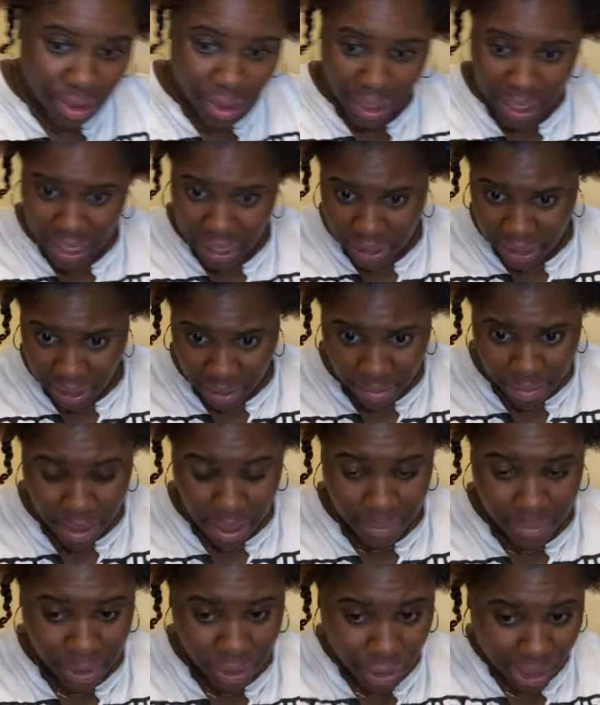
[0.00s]
Yes, I'm,
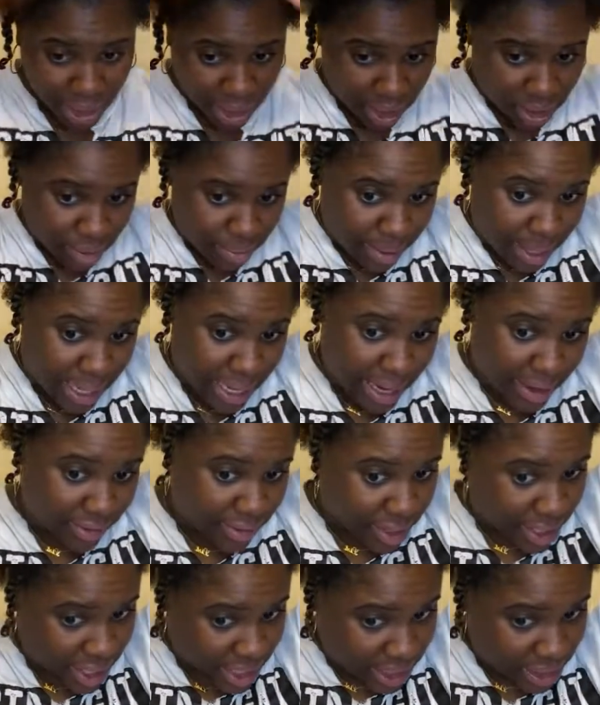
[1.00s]
I'm going to try to go to bed after
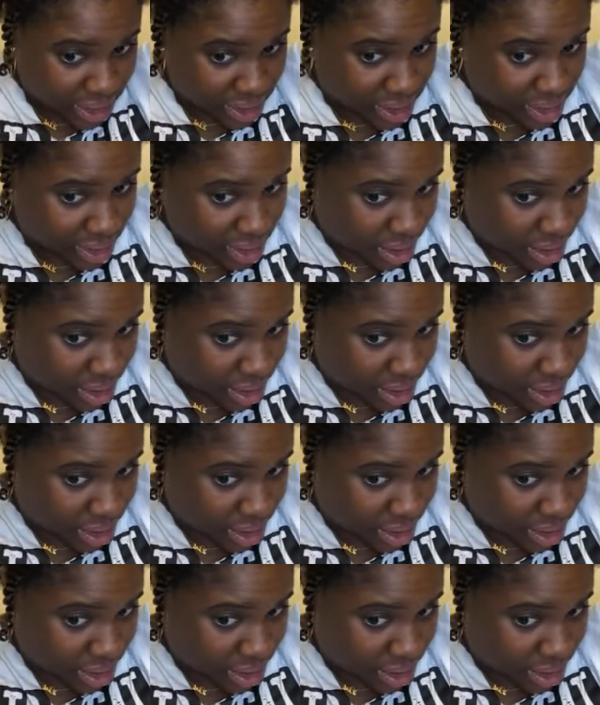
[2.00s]
this.